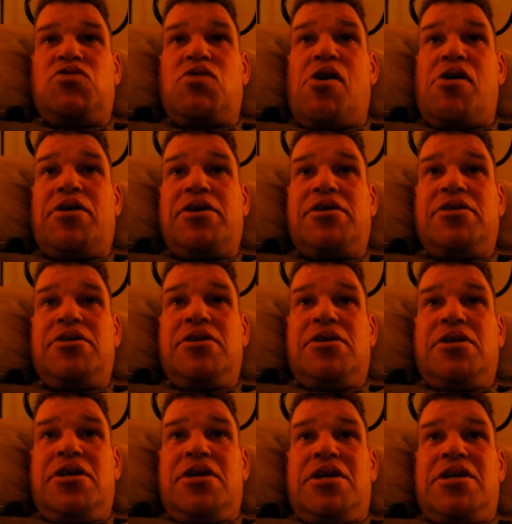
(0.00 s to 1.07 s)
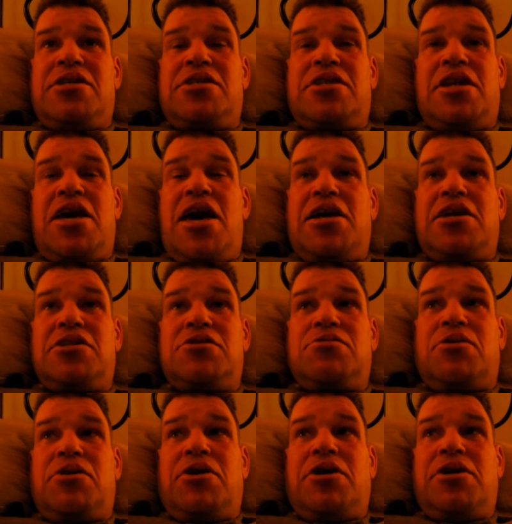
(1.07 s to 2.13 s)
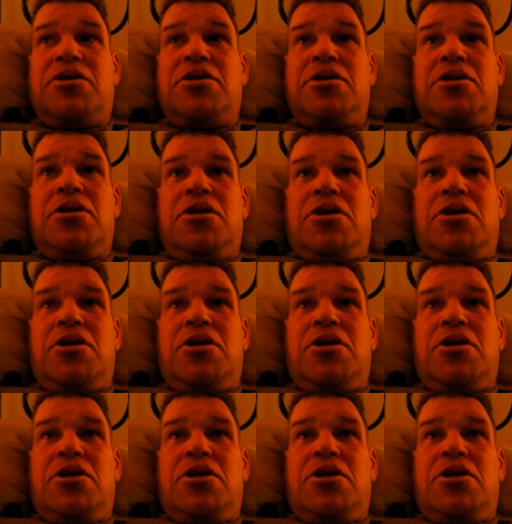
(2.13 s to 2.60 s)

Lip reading: swollen, his leg is swollen.